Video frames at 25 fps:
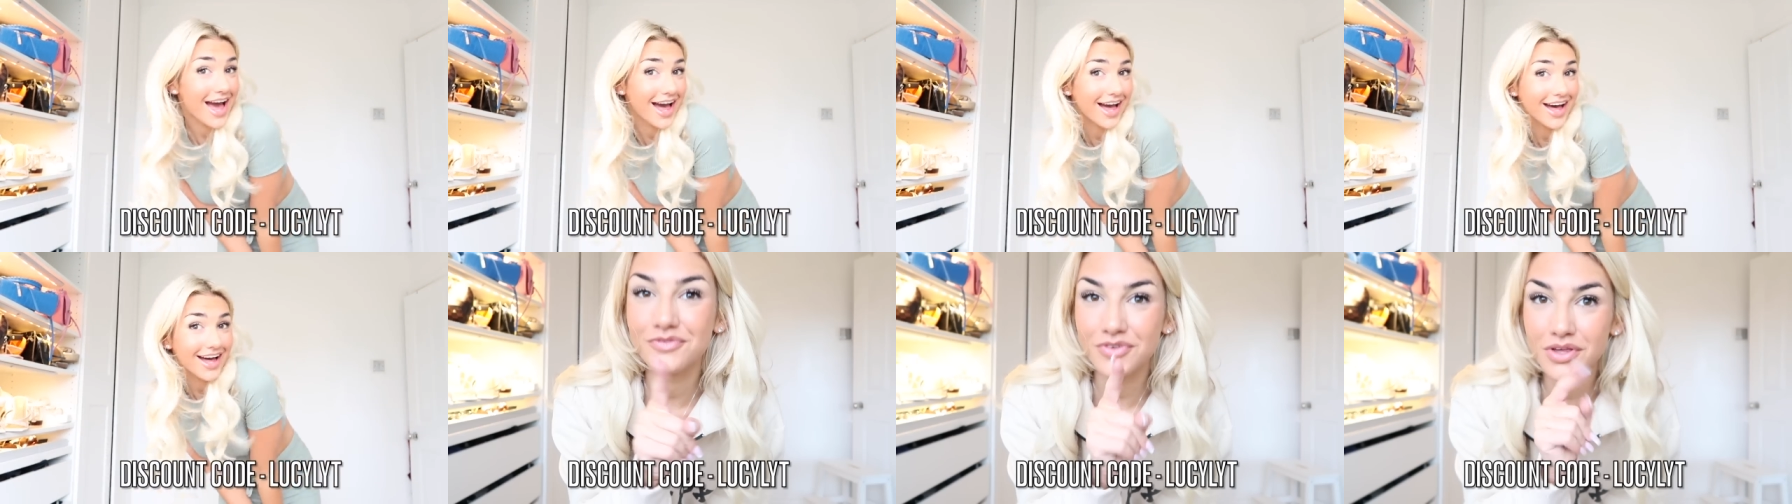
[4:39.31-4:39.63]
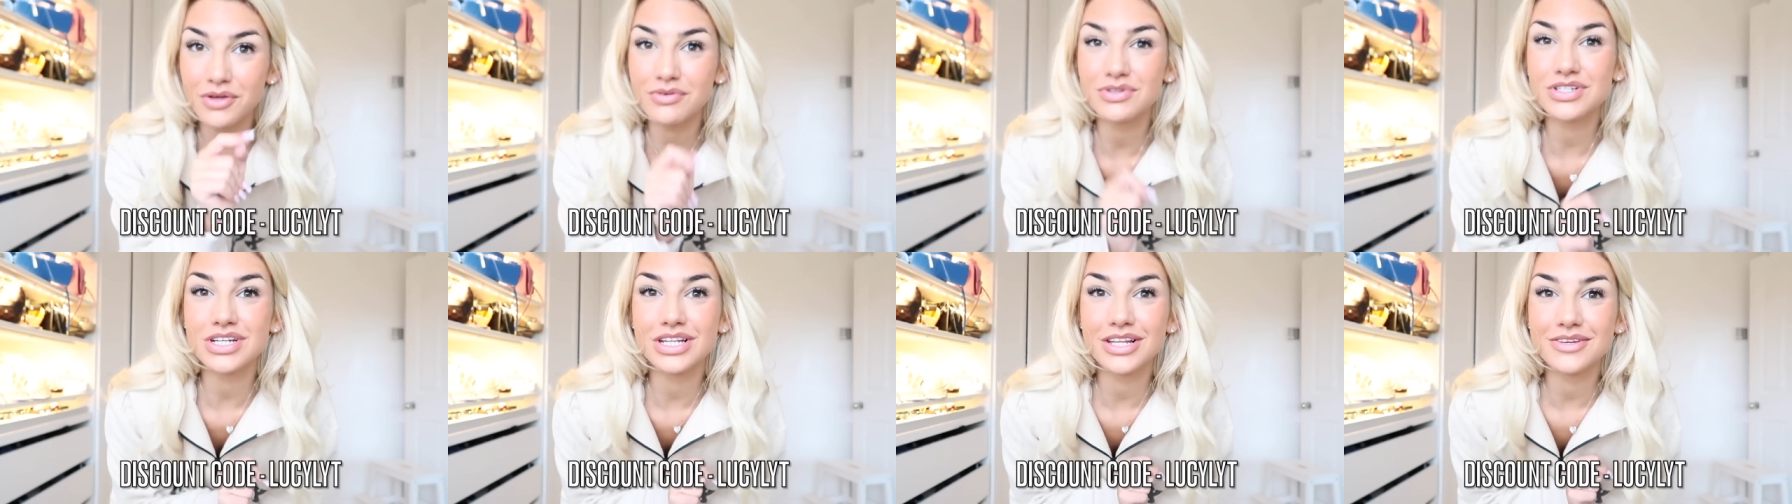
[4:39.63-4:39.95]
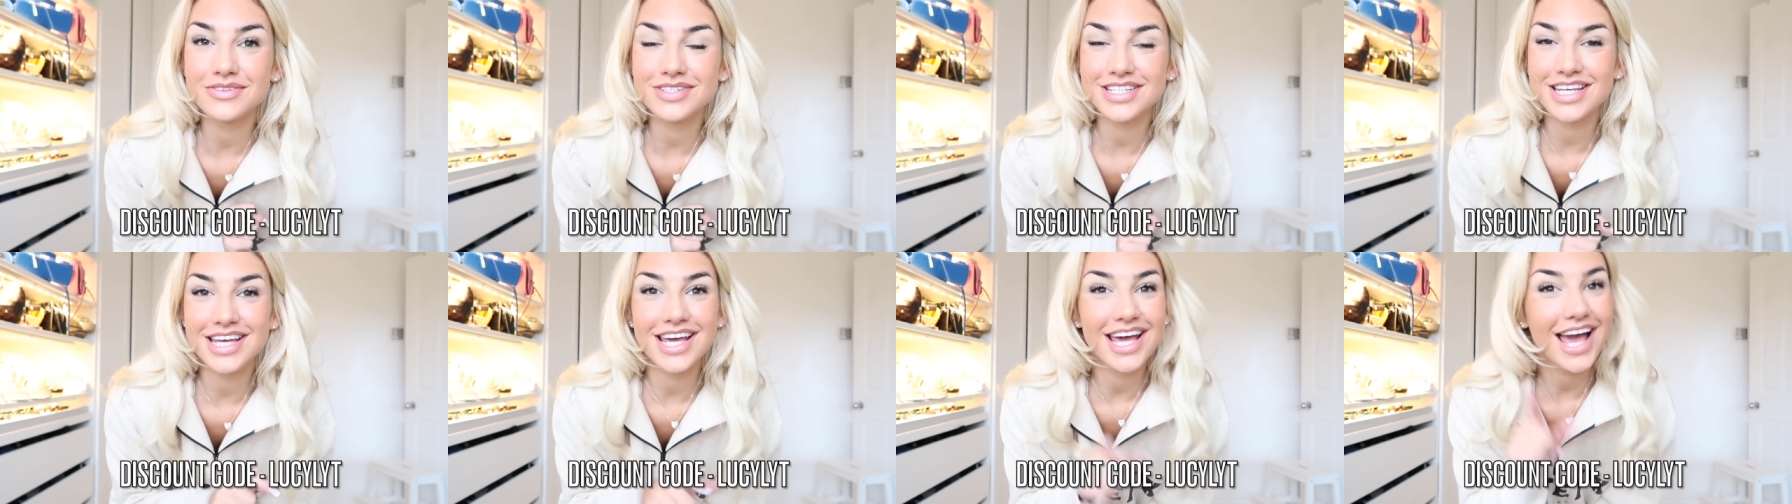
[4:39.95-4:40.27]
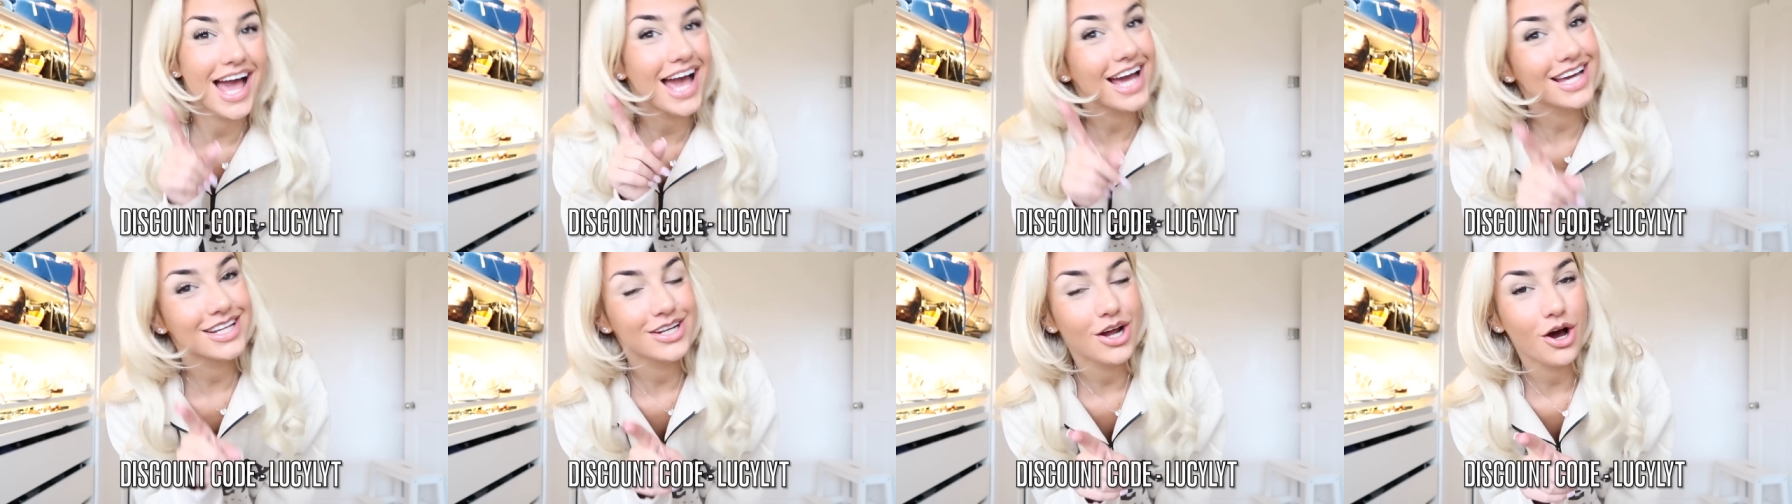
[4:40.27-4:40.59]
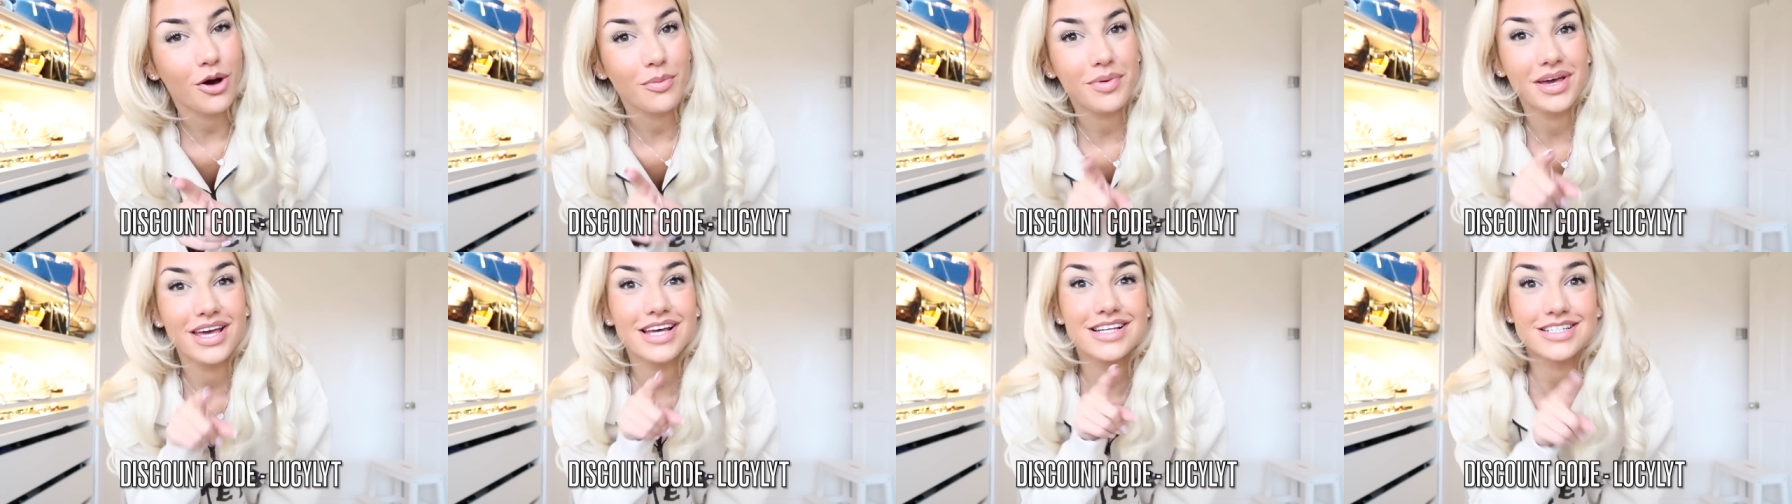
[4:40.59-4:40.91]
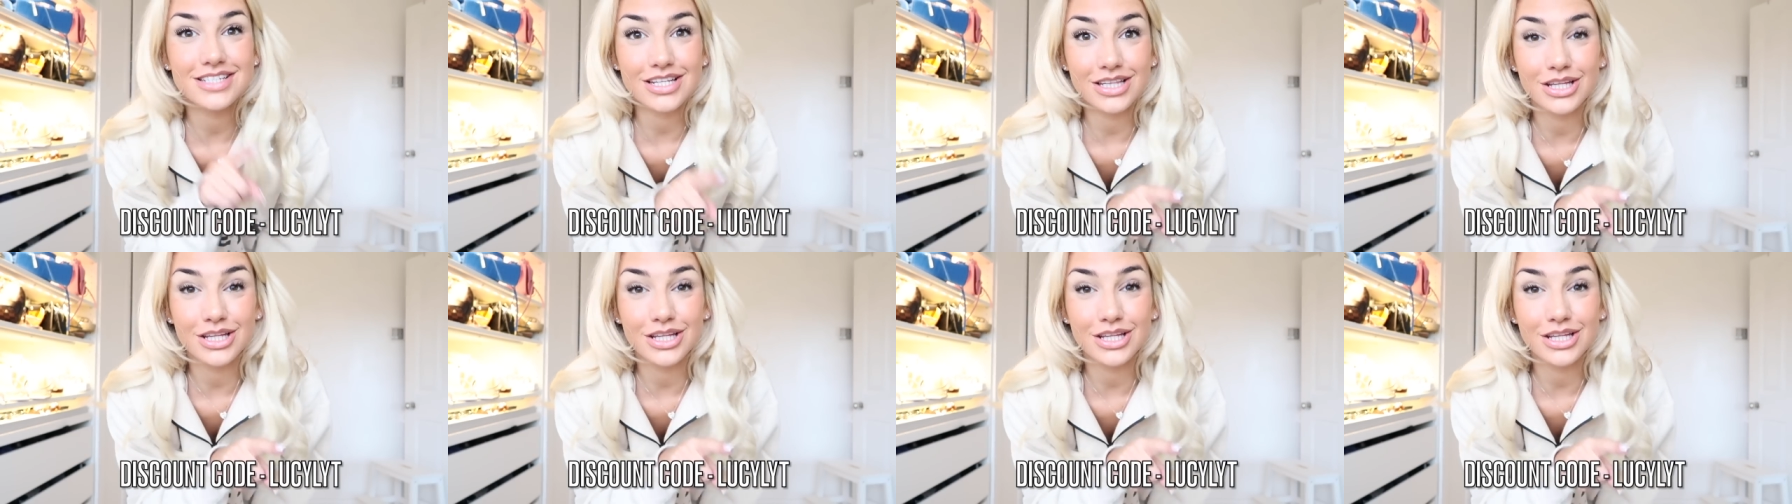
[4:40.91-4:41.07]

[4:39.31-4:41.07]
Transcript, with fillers: L. Future Lucy, ignore me, it's